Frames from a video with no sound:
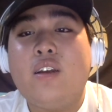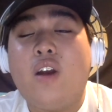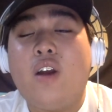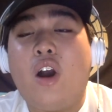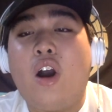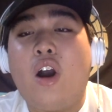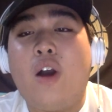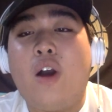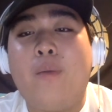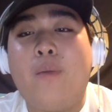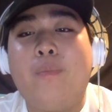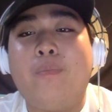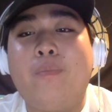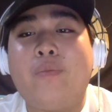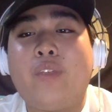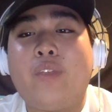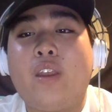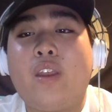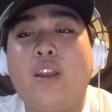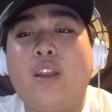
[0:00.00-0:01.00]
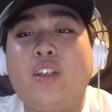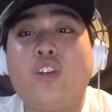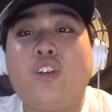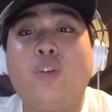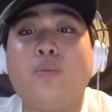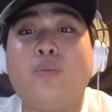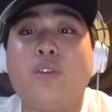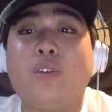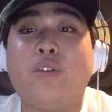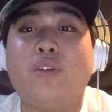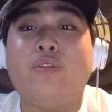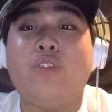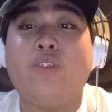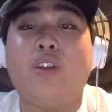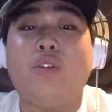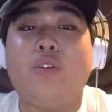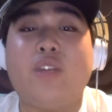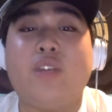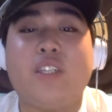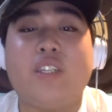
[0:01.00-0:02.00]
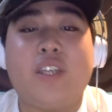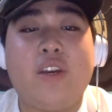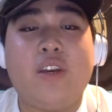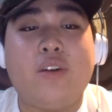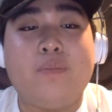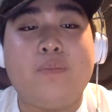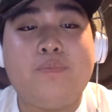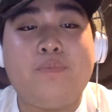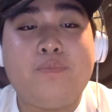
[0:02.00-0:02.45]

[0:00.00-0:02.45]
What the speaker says: um, in terms of, his skill.